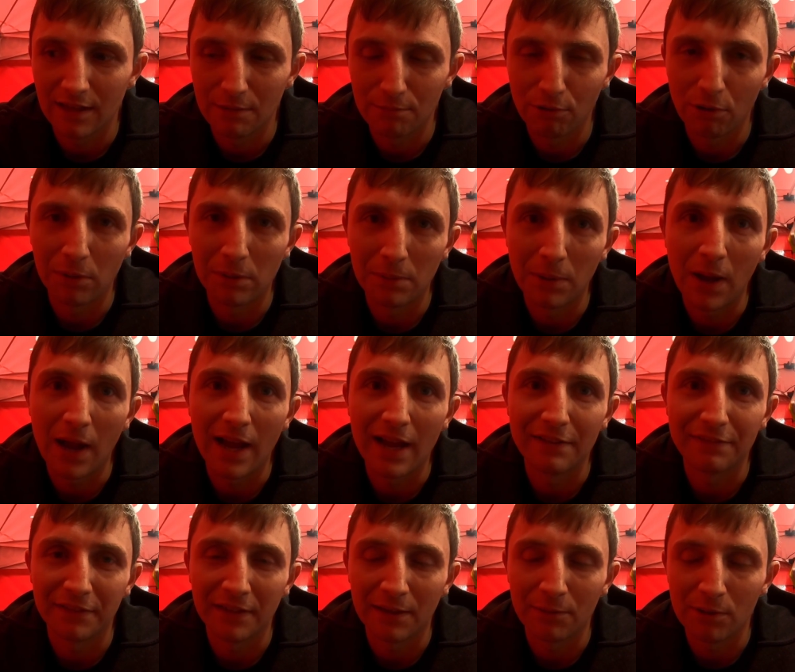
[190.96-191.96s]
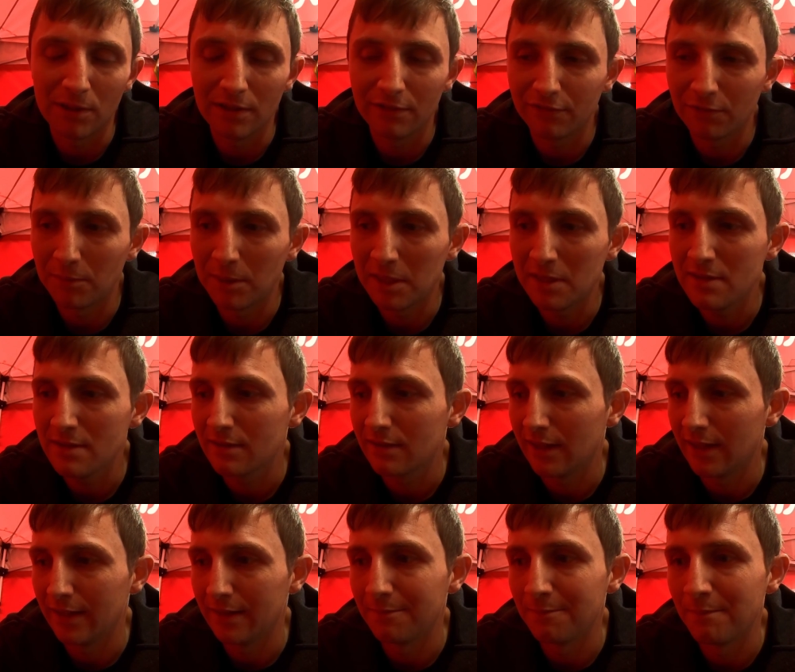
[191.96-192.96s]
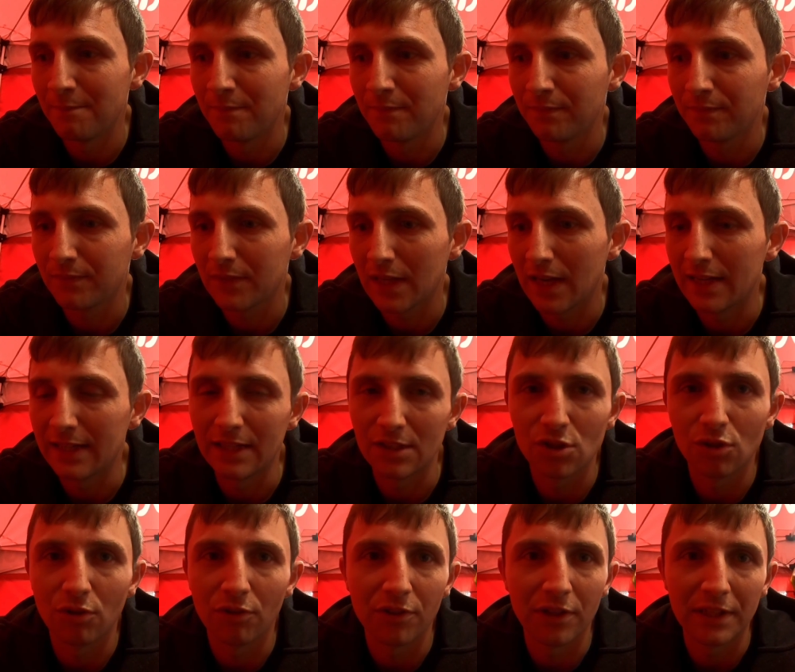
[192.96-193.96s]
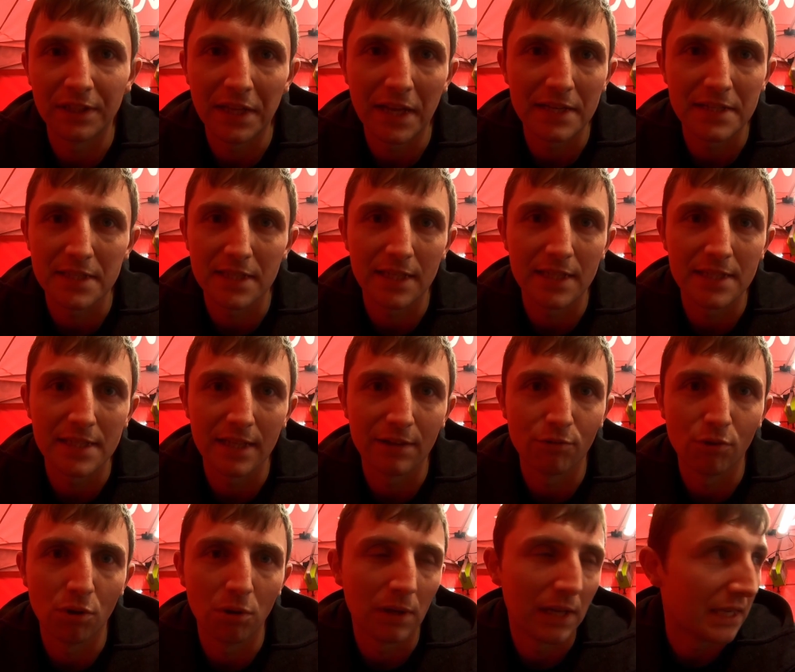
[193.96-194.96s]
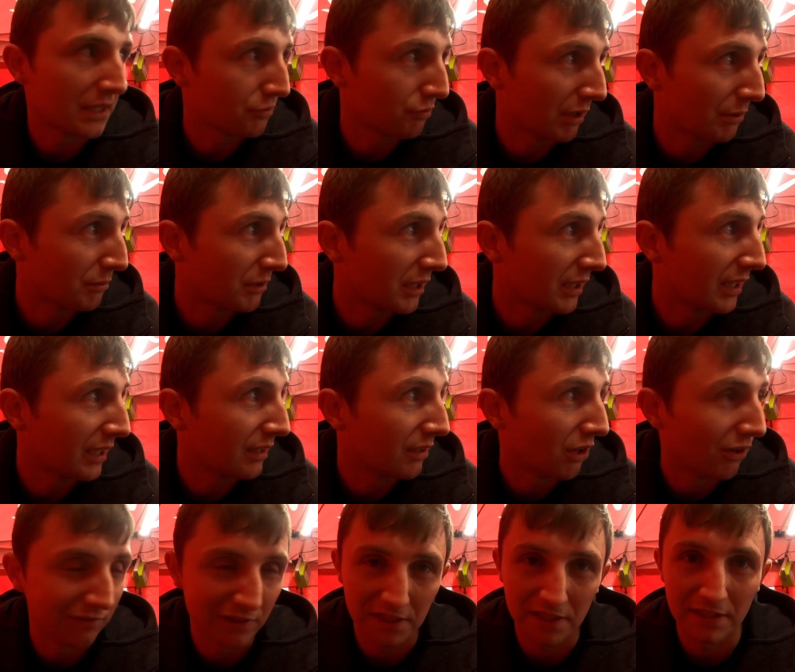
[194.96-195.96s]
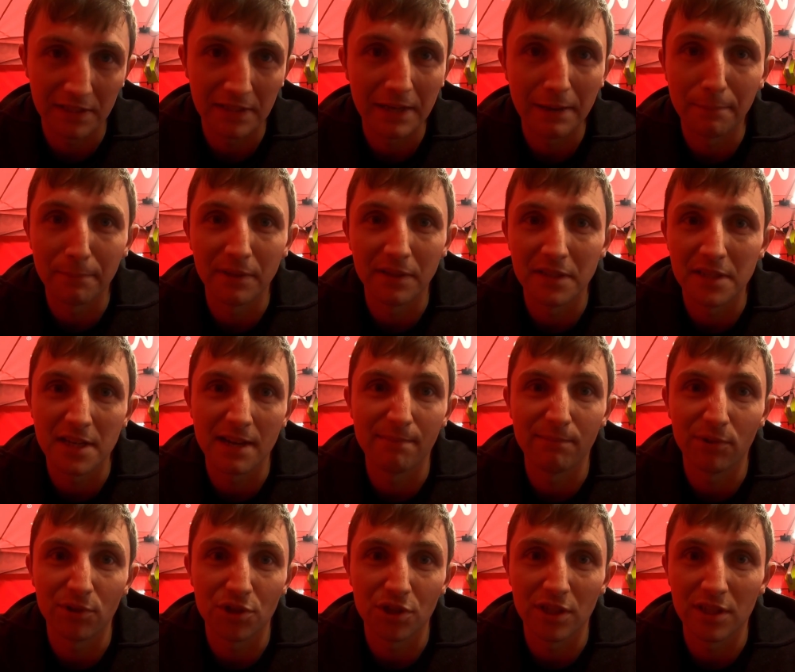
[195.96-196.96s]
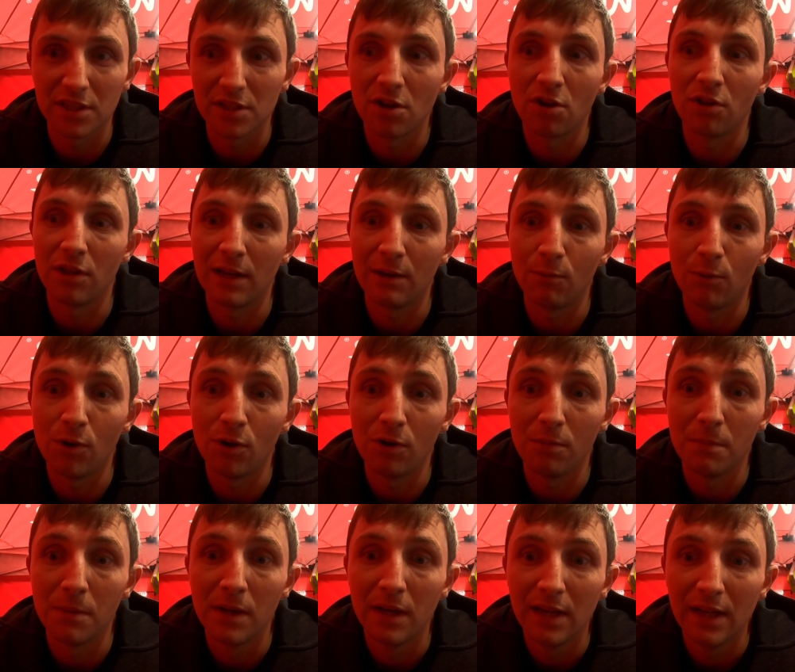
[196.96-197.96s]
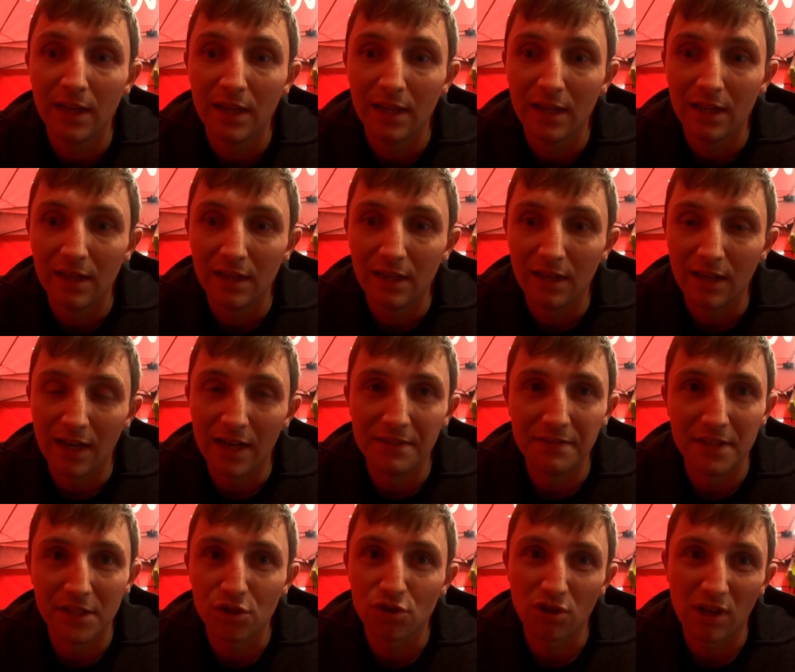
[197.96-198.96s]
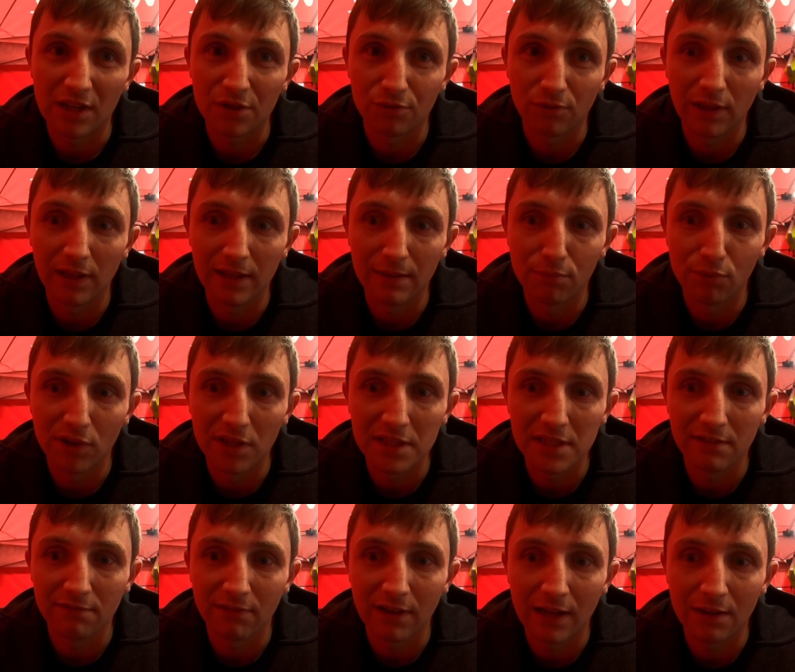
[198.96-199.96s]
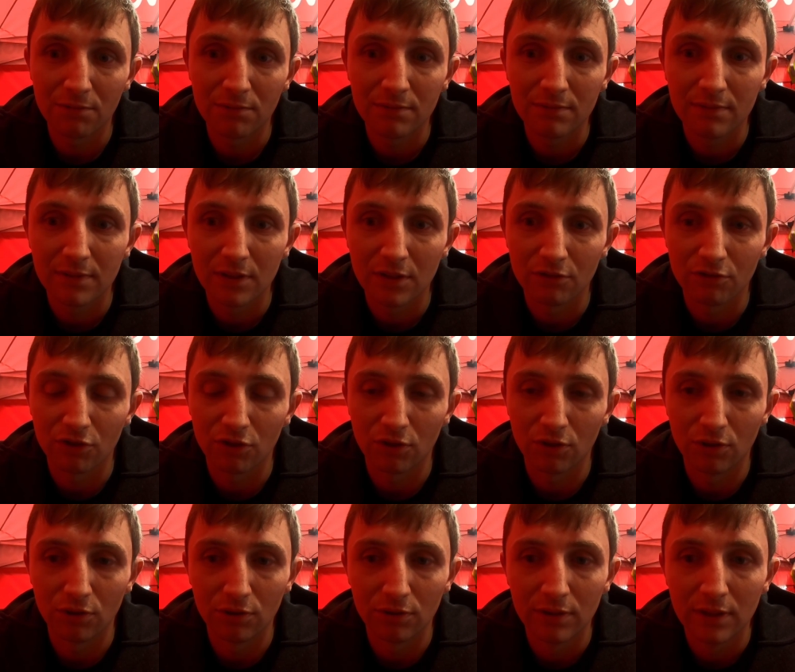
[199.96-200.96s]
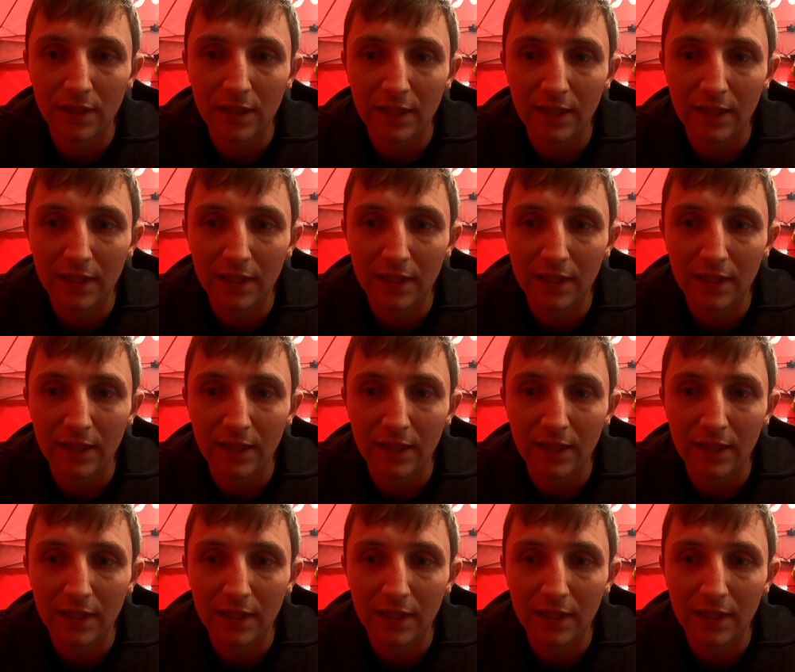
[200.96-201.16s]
probably about half an hour for me, and I don't think the SC0 will last round here. Obviously the ambient temperature is not that warm, and this track's really abrasive now, so